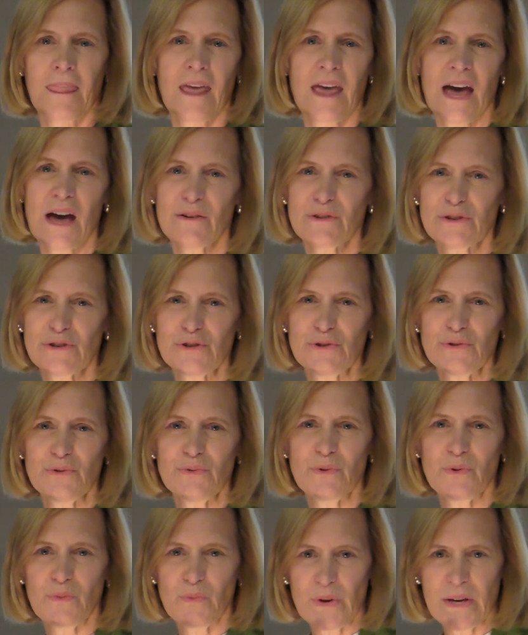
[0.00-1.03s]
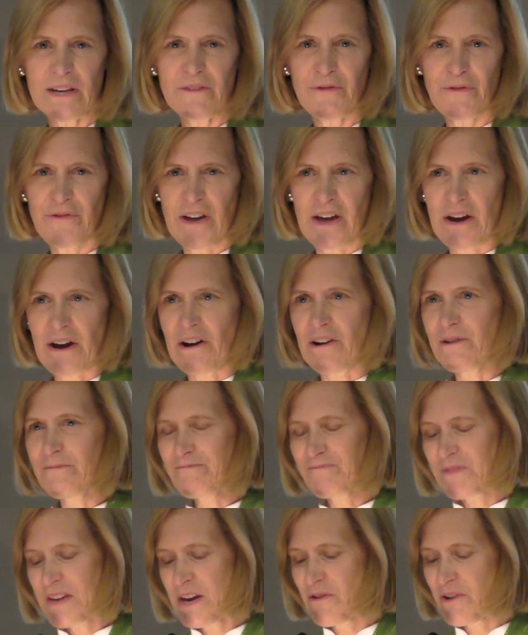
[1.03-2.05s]
How do we fare
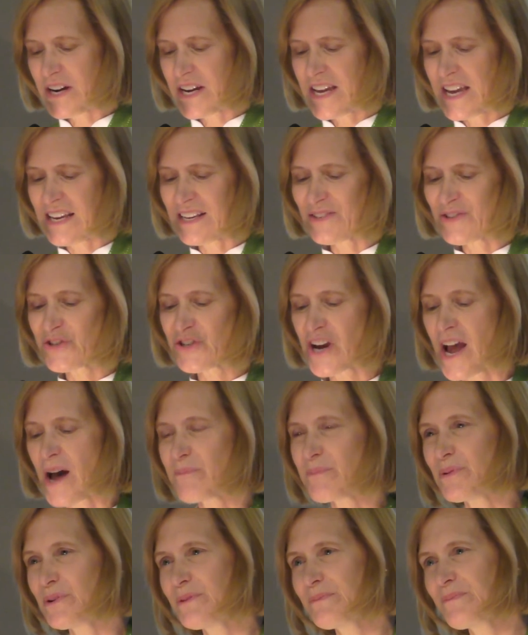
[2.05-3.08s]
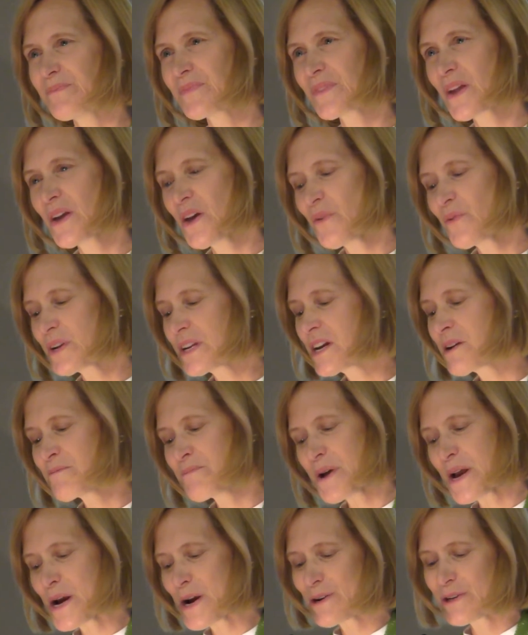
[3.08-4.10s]
here at King's Chapel when
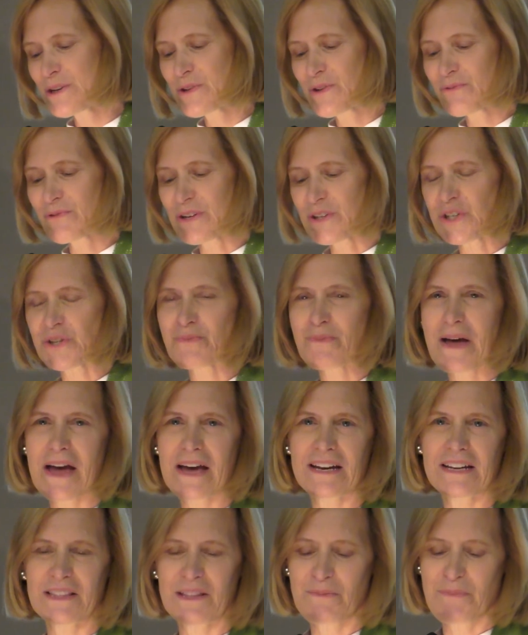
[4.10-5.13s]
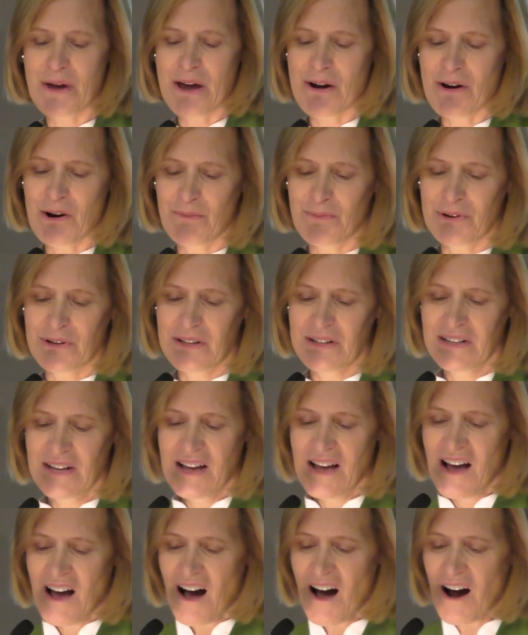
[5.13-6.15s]
compared to the rich man in the parable?
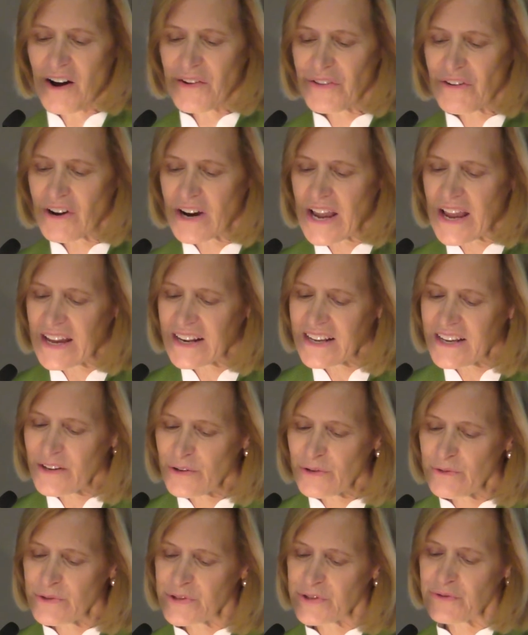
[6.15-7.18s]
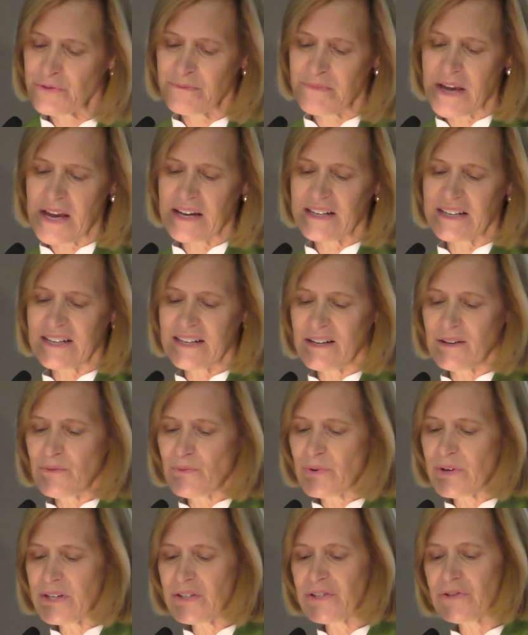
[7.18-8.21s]
Are there any whose humanity
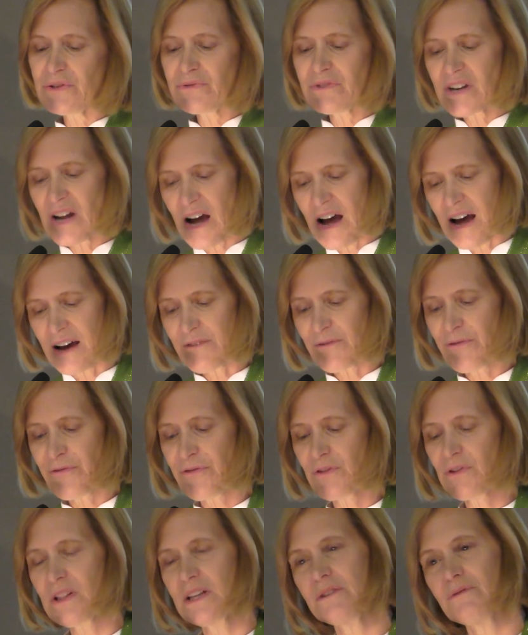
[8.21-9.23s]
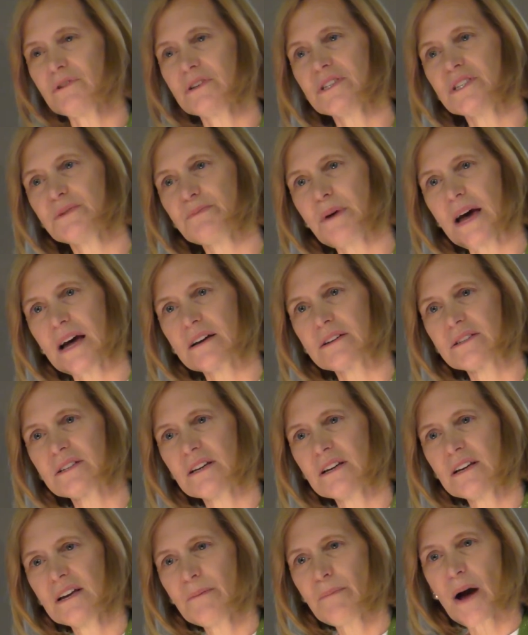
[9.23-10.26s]
we do not fully respect
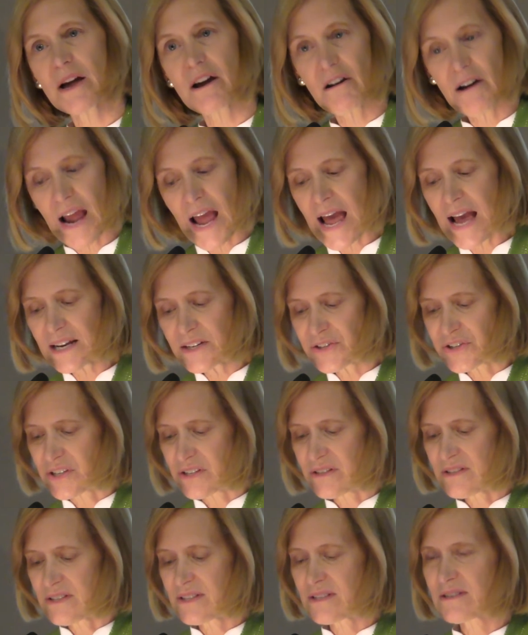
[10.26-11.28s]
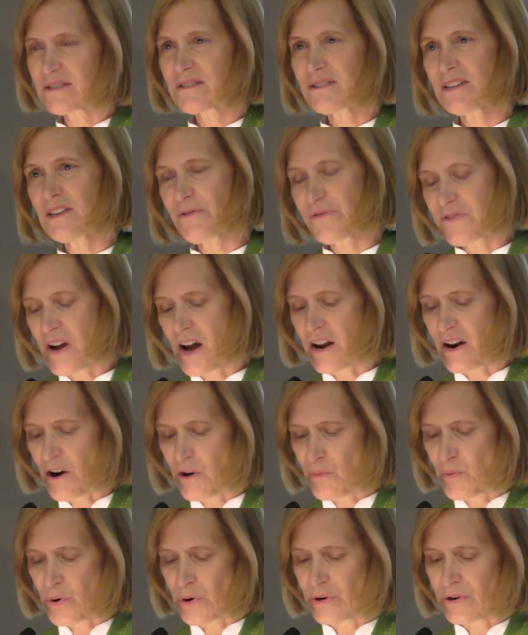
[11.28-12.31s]
by our actions, if not our
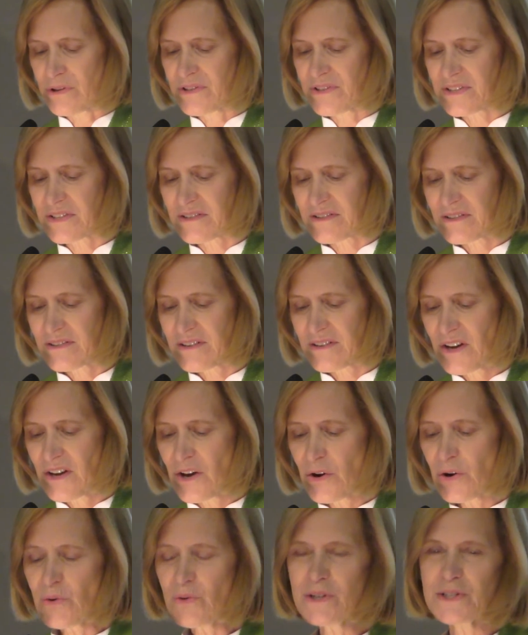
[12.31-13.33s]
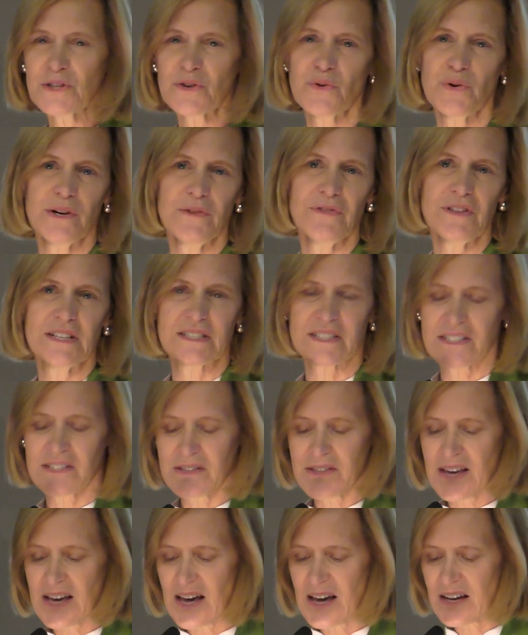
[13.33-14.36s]
words? Who is equivalent to
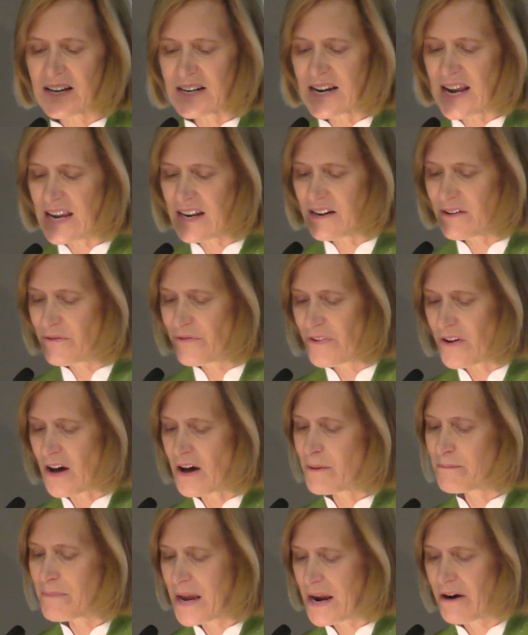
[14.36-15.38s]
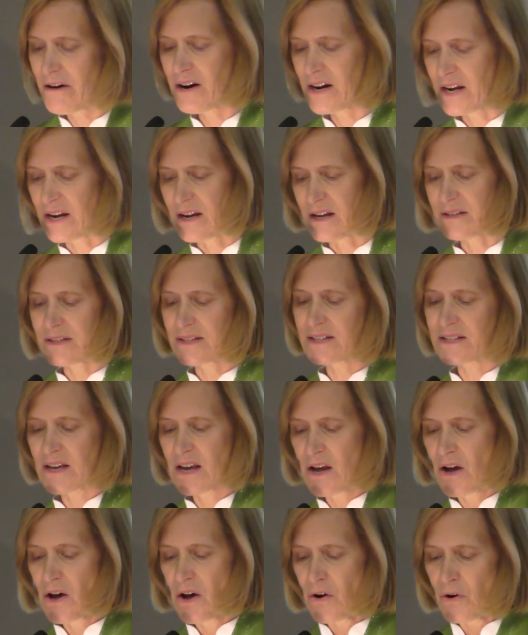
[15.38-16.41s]
the Native Americans?
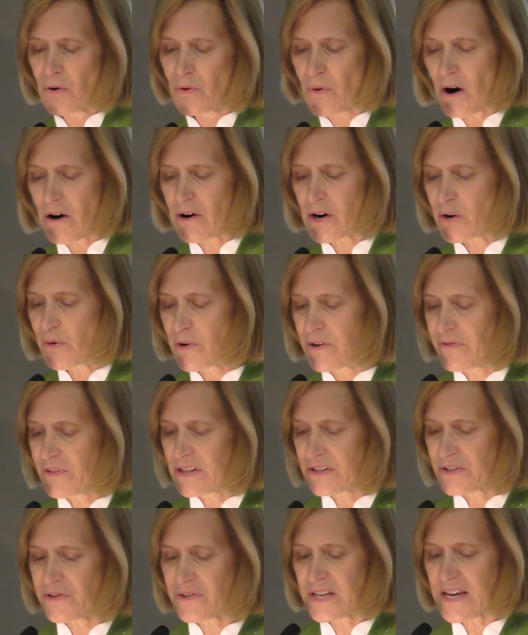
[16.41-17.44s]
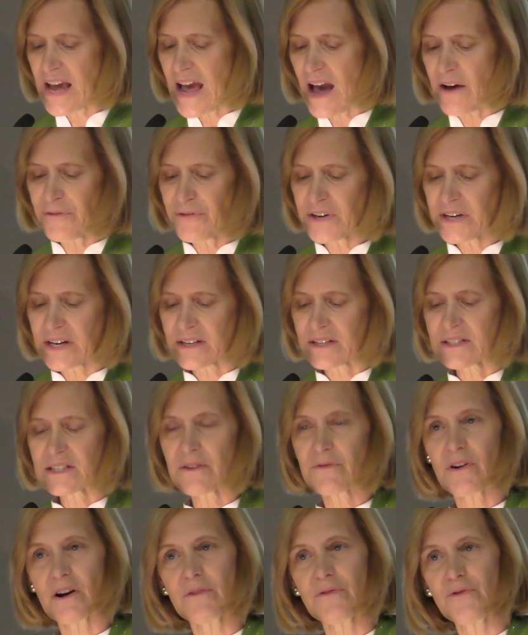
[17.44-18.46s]
Who are equivalent to the Africans
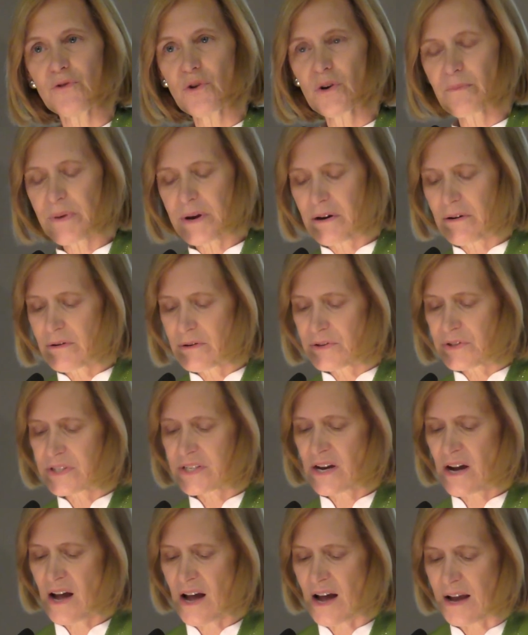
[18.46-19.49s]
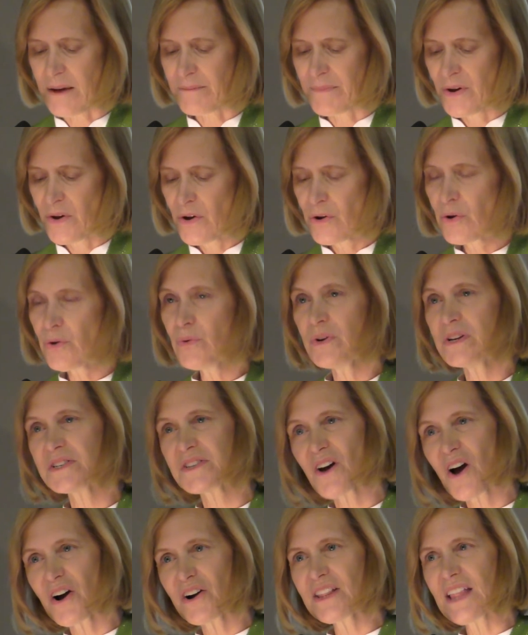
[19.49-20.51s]
of our forebears' time? Who is
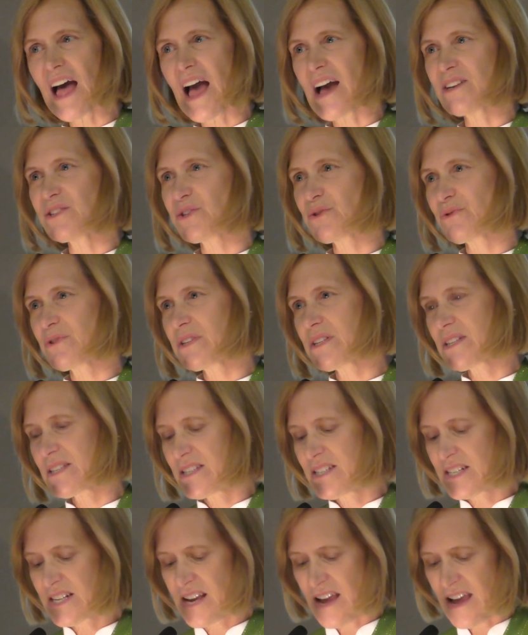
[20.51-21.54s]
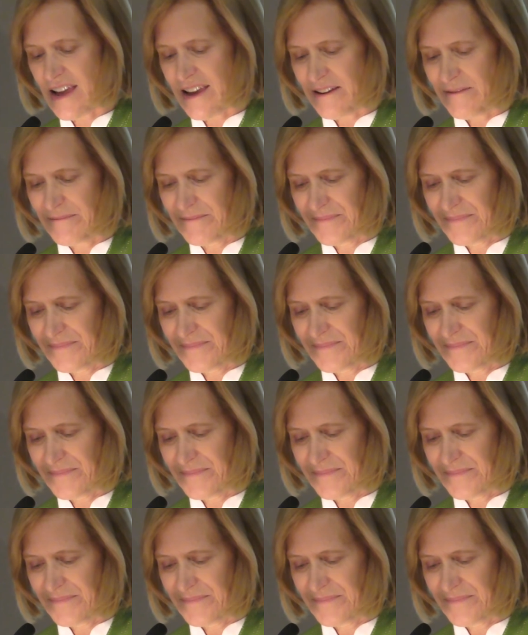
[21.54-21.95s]
our Lazarus today?